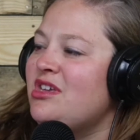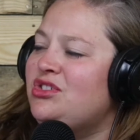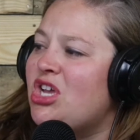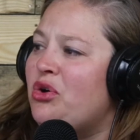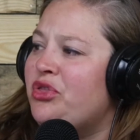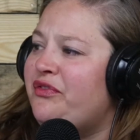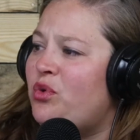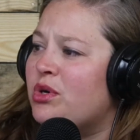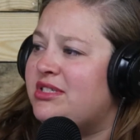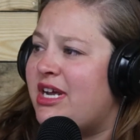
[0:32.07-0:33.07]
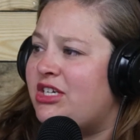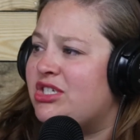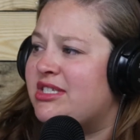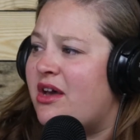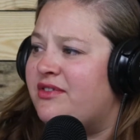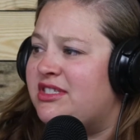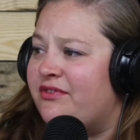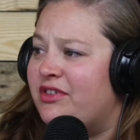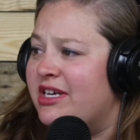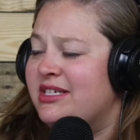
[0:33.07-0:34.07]
So the 4 stages of
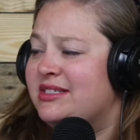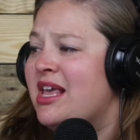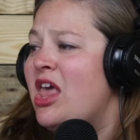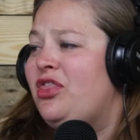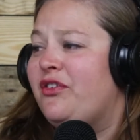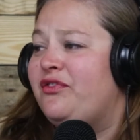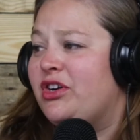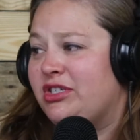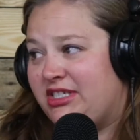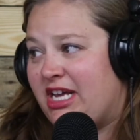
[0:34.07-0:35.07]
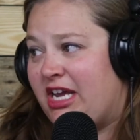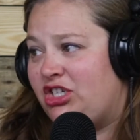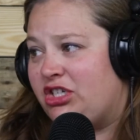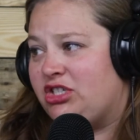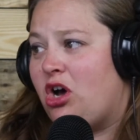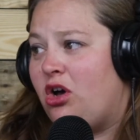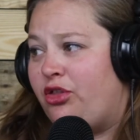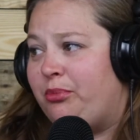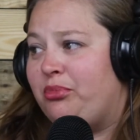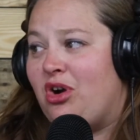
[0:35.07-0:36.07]
syphilis, the first stage is
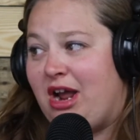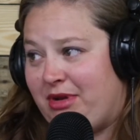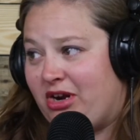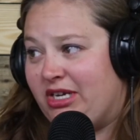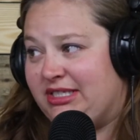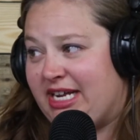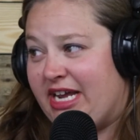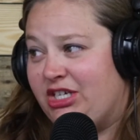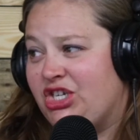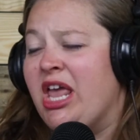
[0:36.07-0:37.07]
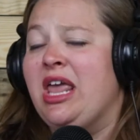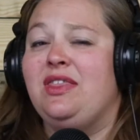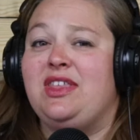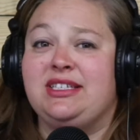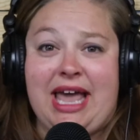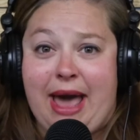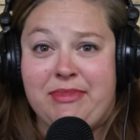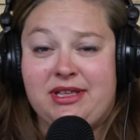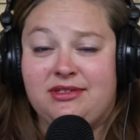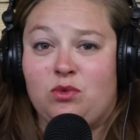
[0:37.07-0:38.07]
called the primary stage. This
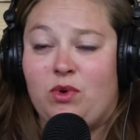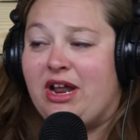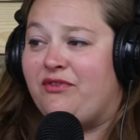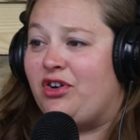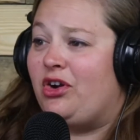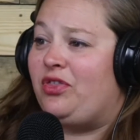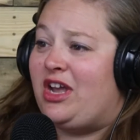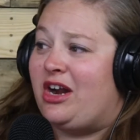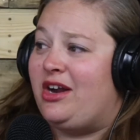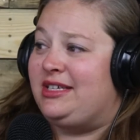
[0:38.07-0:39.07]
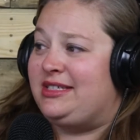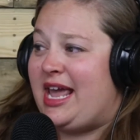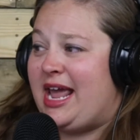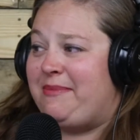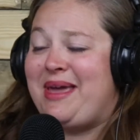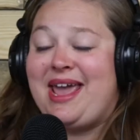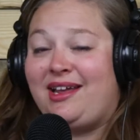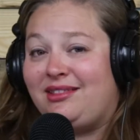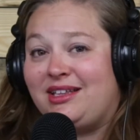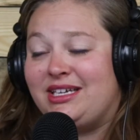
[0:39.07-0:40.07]
happens whenever there is a
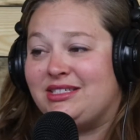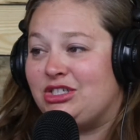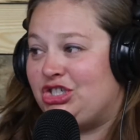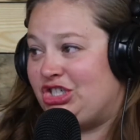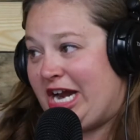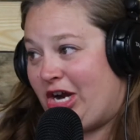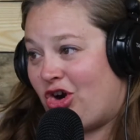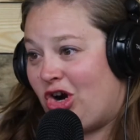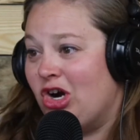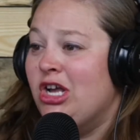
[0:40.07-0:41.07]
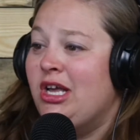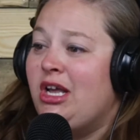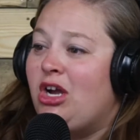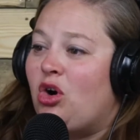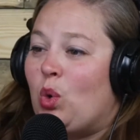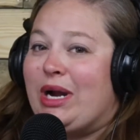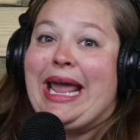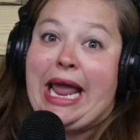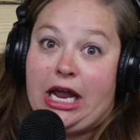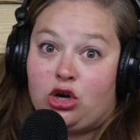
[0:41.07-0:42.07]
painless chancre or
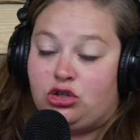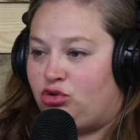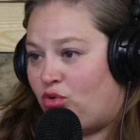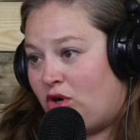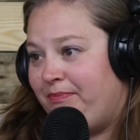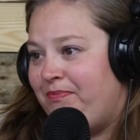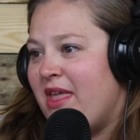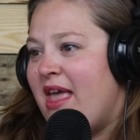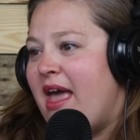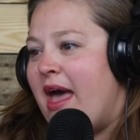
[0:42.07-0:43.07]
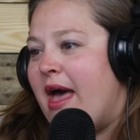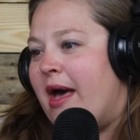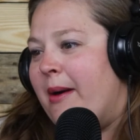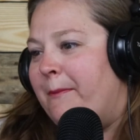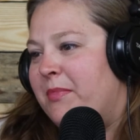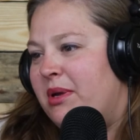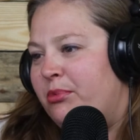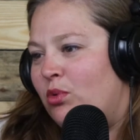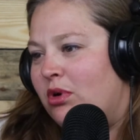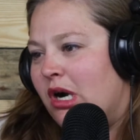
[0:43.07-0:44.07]
canker sore.
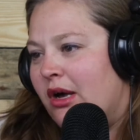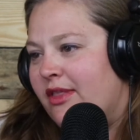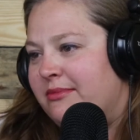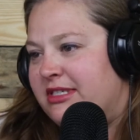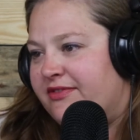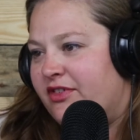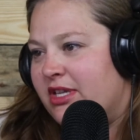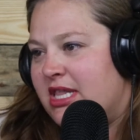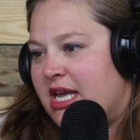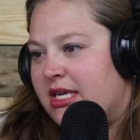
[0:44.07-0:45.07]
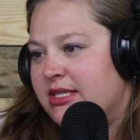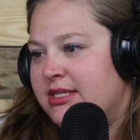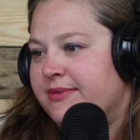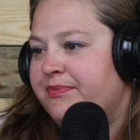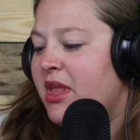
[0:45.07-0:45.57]
People will call them different things.